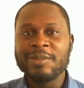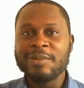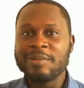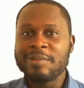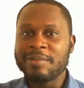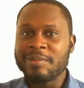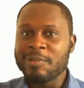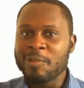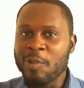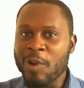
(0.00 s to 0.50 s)

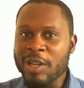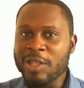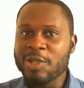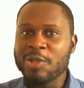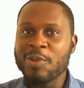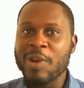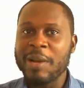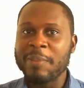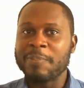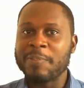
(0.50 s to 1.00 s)
what
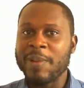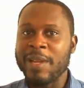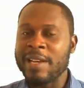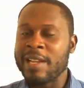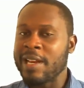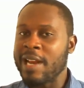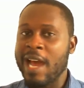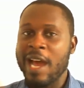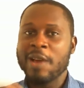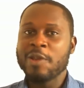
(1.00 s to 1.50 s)
you are, and
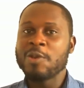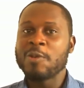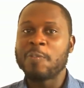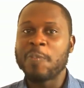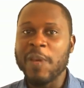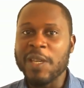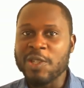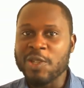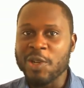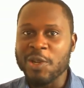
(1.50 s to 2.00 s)
then how you
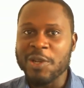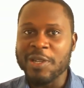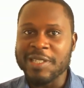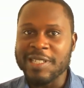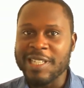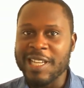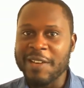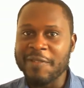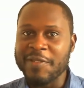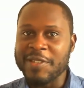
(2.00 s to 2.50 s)
picture
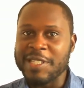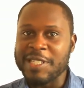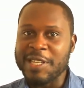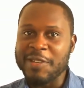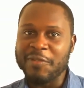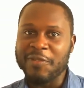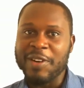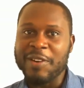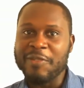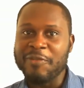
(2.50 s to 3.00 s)
yourself is
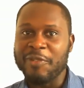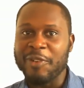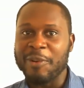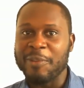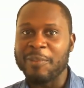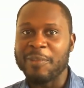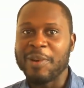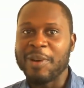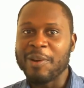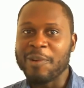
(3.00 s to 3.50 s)
different
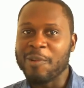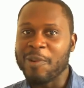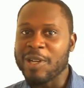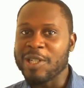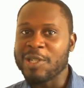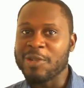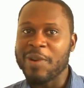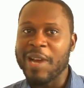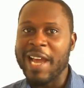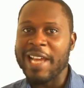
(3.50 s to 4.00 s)
from what
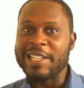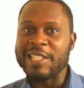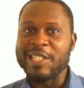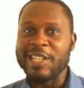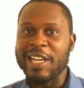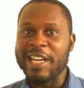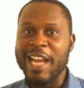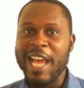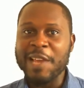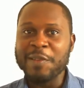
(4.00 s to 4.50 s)
you are
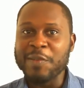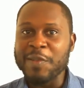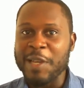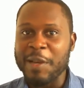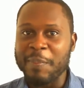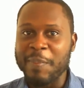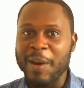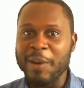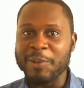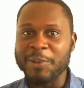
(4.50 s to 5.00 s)
idealizing
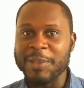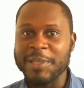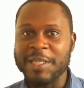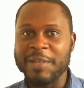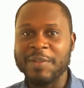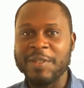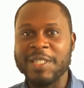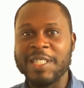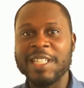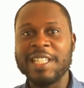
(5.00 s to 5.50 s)
about yourself.
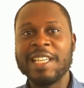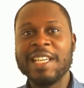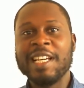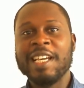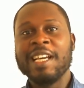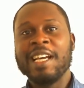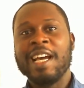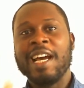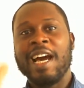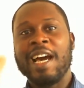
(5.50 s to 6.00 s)
You see,
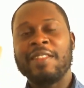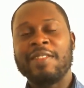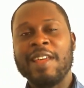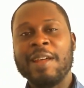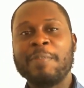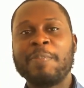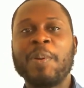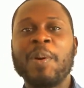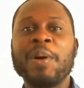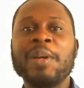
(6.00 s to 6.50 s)
at
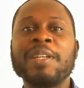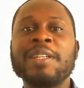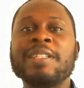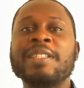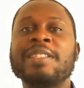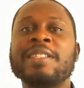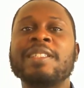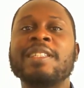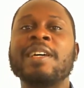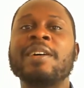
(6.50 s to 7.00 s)
that
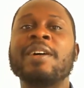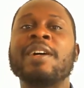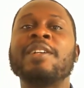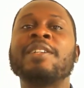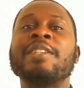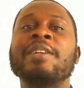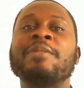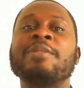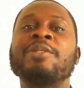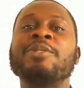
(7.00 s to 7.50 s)
point
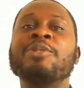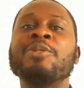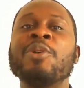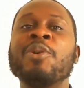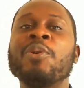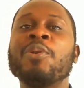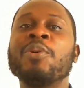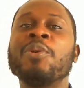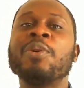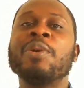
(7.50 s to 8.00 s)
there is
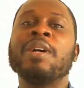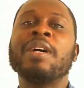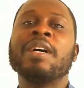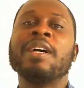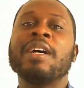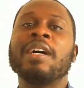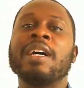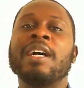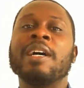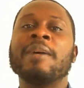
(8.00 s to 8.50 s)
no
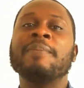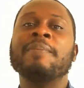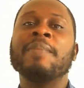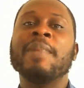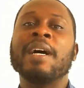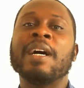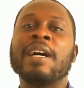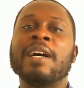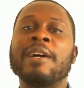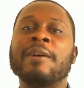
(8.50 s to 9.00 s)

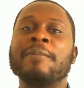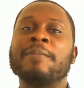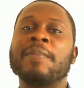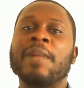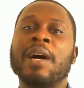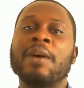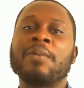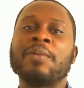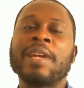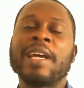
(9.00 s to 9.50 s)

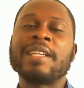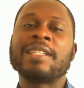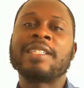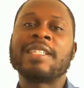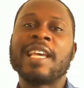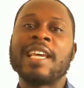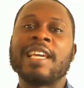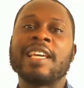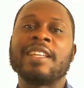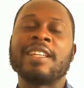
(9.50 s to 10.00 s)
how would I
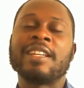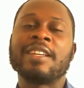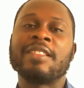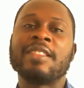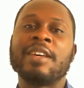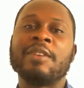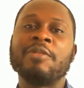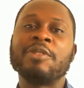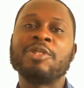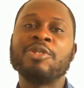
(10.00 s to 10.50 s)
say it,
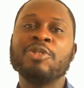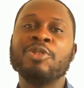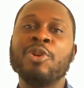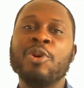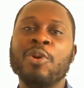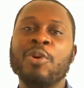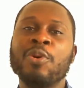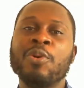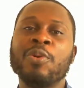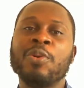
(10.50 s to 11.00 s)
there is
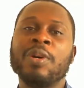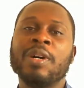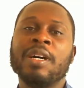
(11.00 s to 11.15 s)
no